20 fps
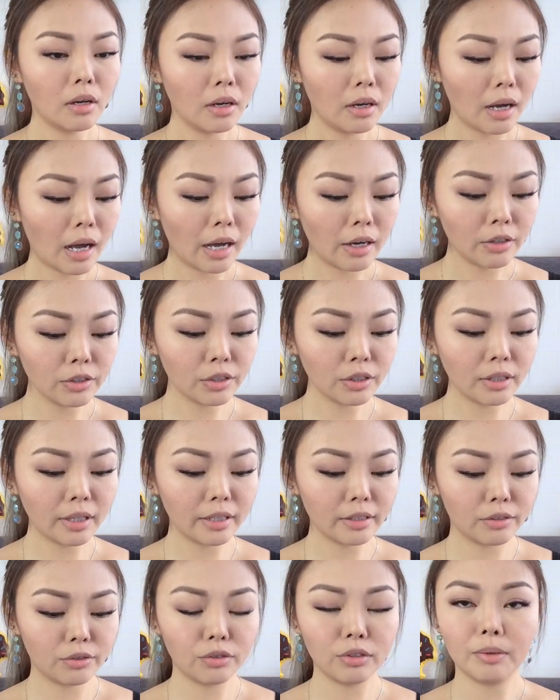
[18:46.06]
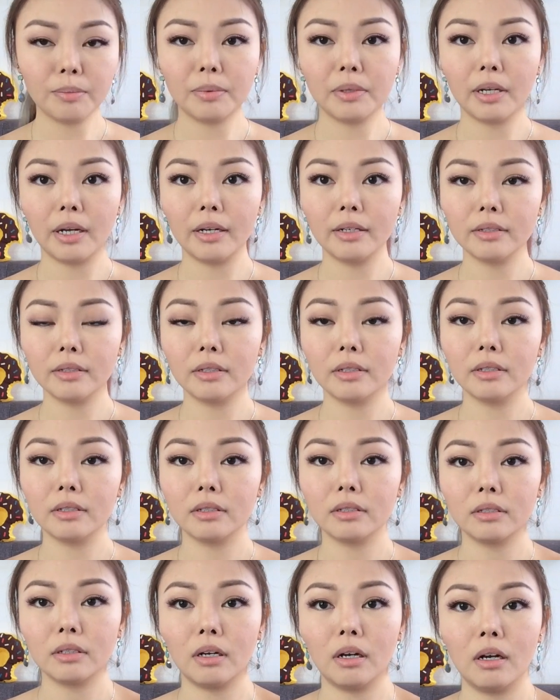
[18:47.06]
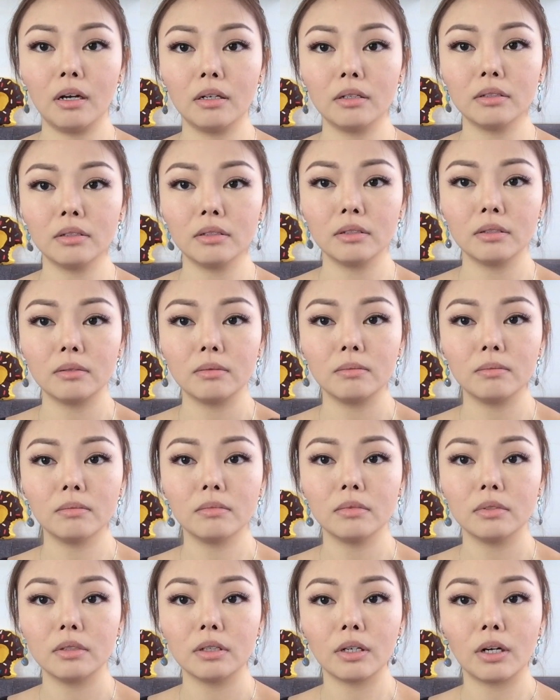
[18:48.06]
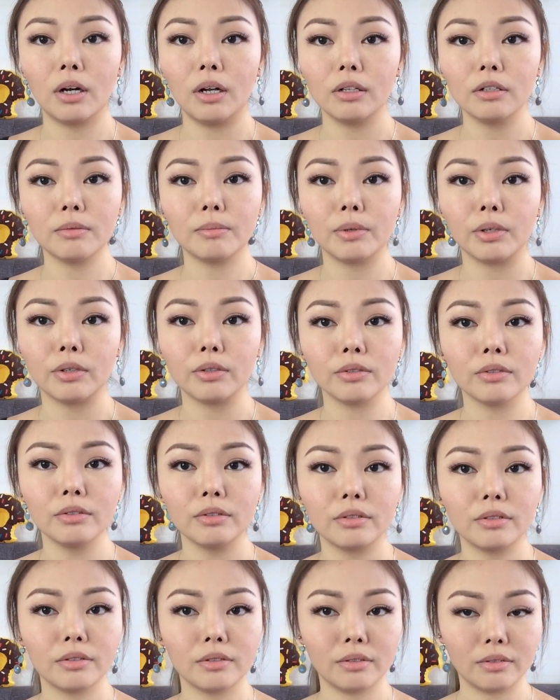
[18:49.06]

I also like to apply this on the collarbones.